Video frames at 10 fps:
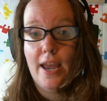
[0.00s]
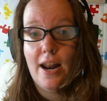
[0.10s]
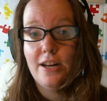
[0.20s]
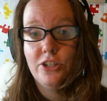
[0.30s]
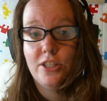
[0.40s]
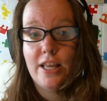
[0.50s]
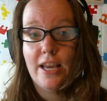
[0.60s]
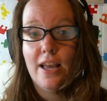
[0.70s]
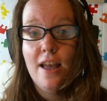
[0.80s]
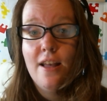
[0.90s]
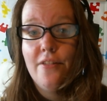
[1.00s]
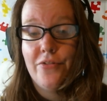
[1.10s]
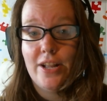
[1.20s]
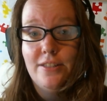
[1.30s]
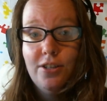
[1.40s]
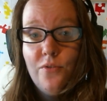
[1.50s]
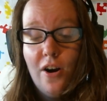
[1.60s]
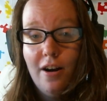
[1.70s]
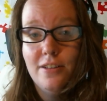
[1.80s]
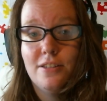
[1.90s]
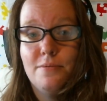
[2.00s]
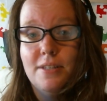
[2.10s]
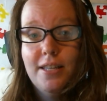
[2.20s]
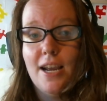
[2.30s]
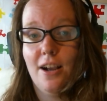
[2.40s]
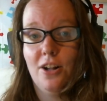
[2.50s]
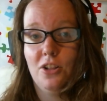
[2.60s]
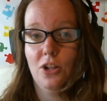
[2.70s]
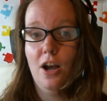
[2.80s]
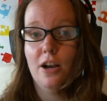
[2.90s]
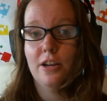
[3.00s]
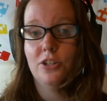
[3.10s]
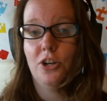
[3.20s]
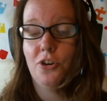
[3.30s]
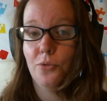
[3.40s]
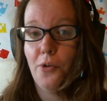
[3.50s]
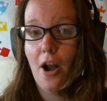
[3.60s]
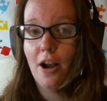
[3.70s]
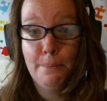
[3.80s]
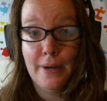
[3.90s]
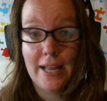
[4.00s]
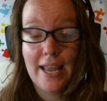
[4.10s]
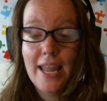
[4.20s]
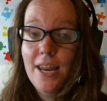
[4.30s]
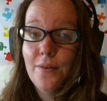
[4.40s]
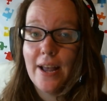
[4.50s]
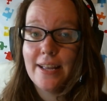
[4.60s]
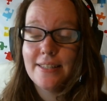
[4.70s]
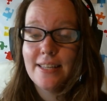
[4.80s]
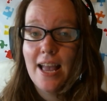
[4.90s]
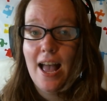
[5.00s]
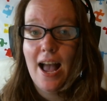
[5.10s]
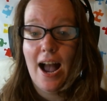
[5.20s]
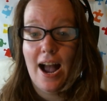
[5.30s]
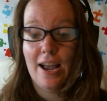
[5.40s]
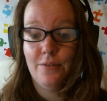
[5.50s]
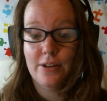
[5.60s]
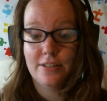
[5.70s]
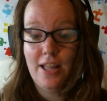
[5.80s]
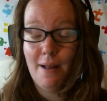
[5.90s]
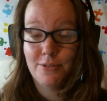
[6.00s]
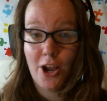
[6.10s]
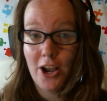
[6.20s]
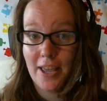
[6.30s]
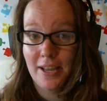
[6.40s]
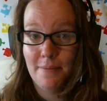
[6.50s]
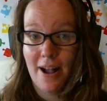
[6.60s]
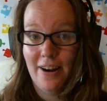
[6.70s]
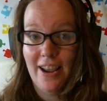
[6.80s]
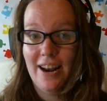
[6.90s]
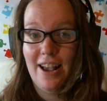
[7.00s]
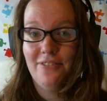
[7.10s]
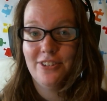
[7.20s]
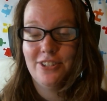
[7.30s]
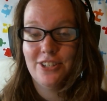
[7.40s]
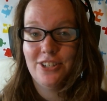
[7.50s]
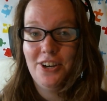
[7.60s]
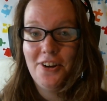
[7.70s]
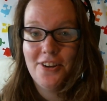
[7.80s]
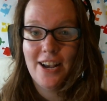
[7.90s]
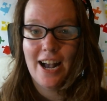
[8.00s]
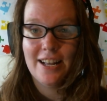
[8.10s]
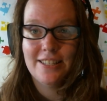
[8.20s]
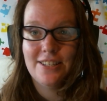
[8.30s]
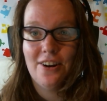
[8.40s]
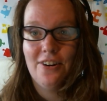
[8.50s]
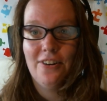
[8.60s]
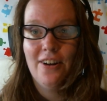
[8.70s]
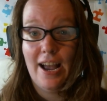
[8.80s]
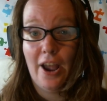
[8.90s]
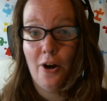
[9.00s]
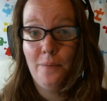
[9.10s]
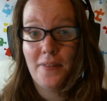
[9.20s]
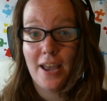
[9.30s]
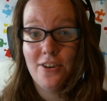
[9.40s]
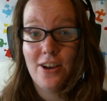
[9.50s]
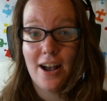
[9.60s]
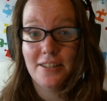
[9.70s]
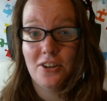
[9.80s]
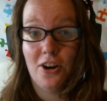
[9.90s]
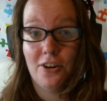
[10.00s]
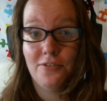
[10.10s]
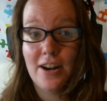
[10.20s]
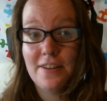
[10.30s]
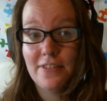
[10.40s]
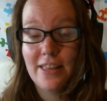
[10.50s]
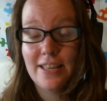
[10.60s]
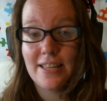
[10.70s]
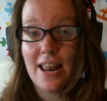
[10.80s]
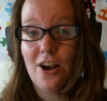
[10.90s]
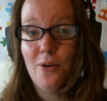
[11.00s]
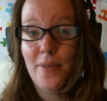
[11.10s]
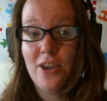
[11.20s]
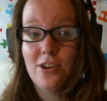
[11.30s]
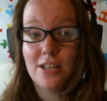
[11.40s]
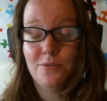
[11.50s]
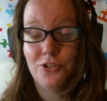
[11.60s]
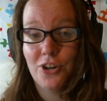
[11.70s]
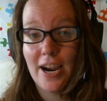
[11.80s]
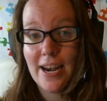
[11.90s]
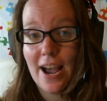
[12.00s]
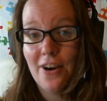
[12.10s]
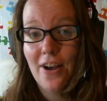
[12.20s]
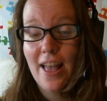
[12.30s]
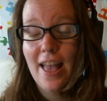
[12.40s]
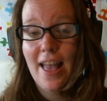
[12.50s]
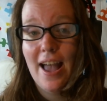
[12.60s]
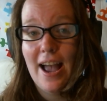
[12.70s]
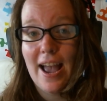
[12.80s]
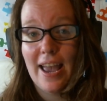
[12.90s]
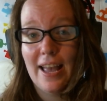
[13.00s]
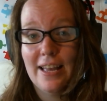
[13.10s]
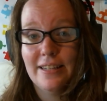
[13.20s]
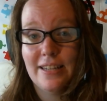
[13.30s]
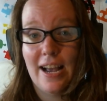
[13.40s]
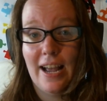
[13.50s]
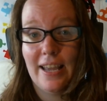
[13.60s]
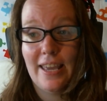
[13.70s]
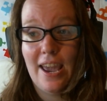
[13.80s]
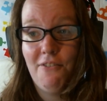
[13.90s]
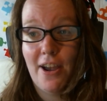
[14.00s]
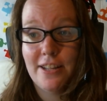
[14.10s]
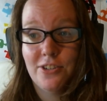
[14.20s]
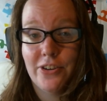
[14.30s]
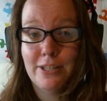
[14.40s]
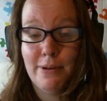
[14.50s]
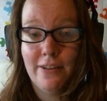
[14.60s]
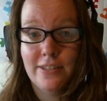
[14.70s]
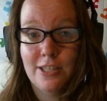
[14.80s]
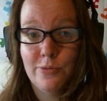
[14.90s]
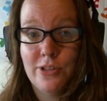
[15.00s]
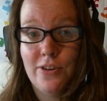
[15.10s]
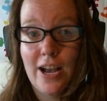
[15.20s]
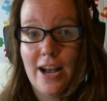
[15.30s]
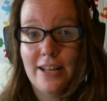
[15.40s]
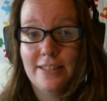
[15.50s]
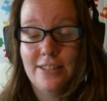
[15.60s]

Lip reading: And I just think that's so awesome. It's like a collage on your rock. But anyways, I will stop talking about it and I will just show you guys. So I hope that you guys are ready for this, and I hope that you guys will try it out. And I can't wait to experience this with you guys.